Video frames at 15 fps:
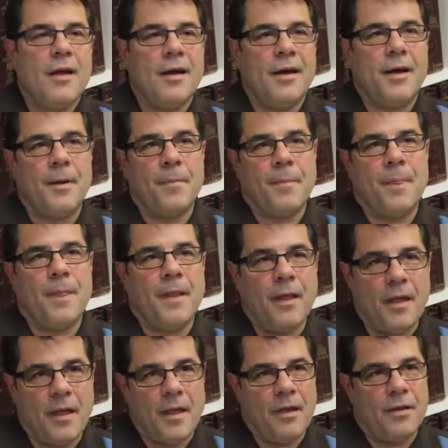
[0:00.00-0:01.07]
Um,
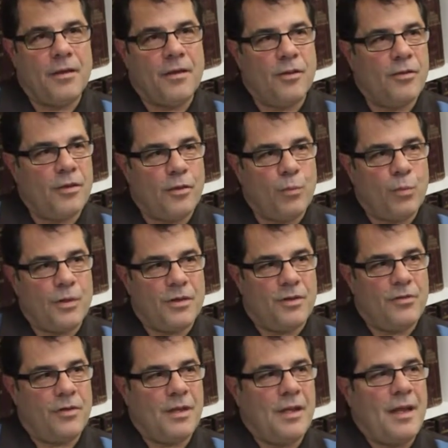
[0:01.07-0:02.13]
and the, the, what the
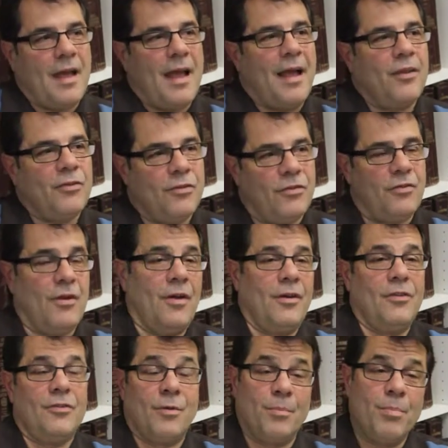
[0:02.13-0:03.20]
city has done
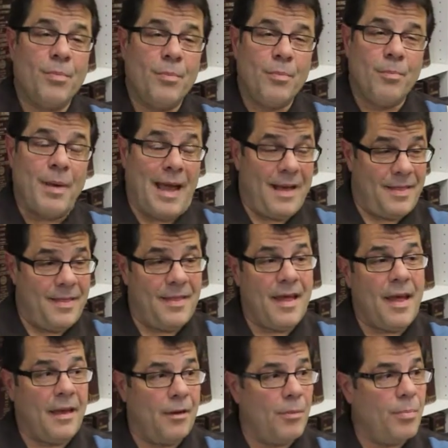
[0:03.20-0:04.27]
is a, back
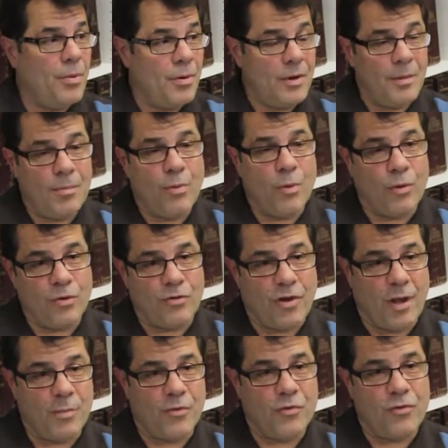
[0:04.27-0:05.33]
then a pretty poor
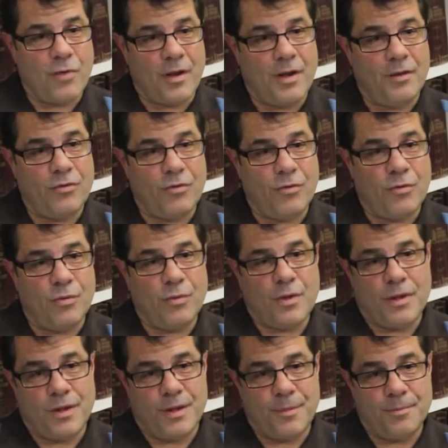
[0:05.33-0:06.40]
job of trying to
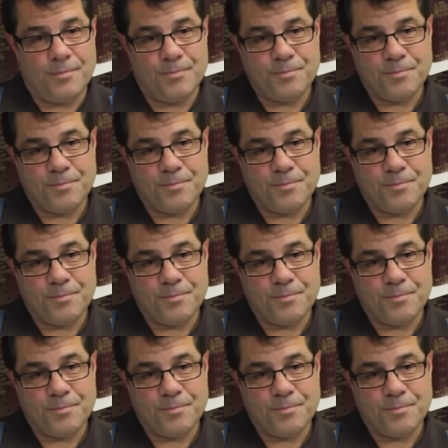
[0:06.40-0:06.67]
um,